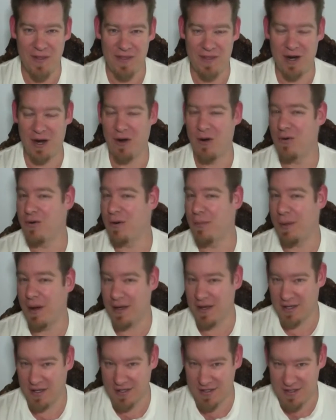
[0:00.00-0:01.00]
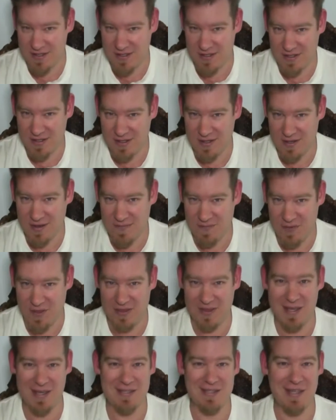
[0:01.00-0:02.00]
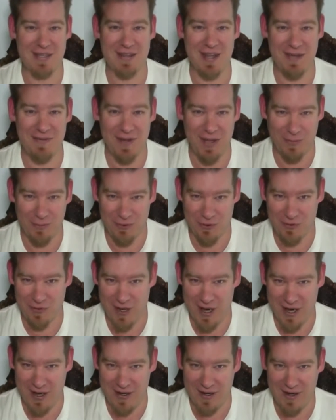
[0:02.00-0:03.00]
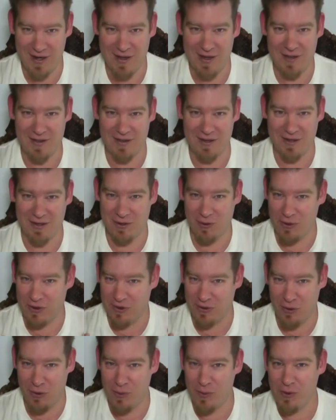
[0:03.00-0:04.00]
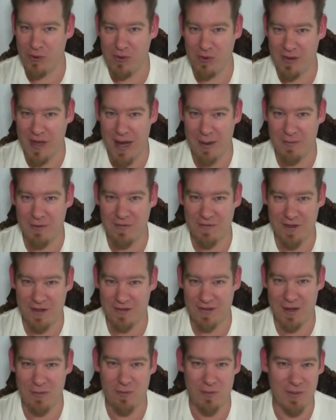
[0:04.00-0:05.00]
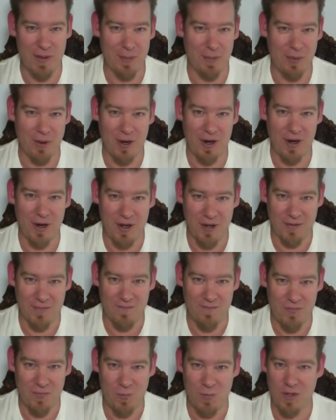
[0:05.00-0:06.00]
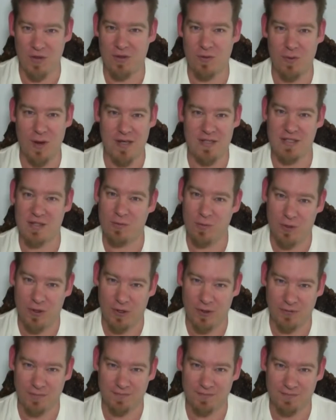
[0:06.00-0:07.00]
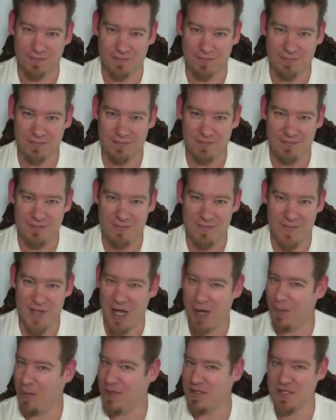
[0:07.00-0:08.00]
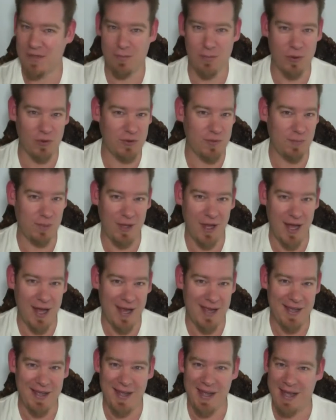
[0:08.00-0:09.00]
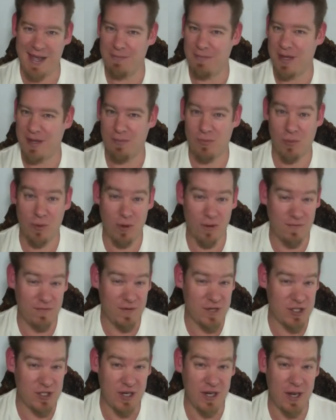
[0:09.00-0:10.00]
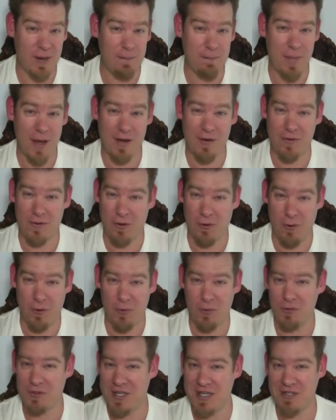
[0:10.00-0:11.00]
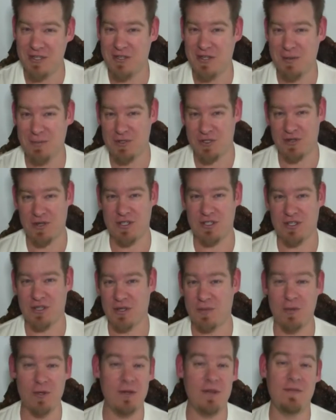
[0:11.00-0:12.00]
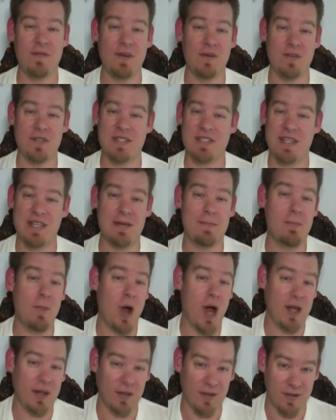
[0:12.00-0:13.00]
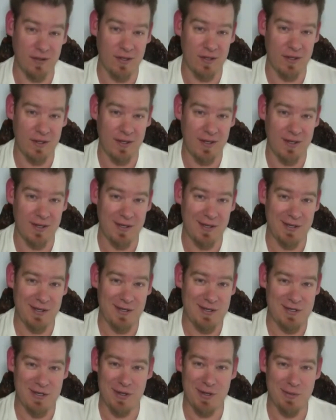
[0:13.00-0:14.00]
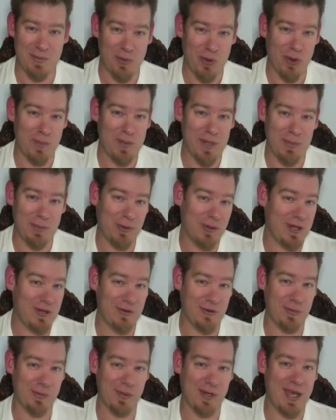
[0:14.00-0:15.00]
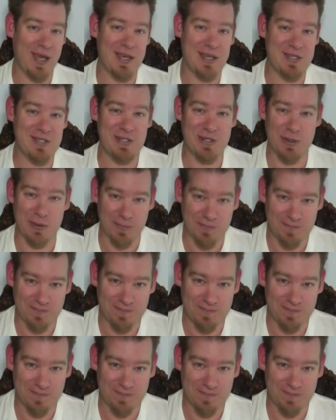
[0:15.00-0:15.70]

their own abundance, the things that they've helped create, the global collaborative that they would be a part of with the rest of the world helping to multiply and make more efficient and better the whole teacher demonstration community village city model so that more people can duplicate it too.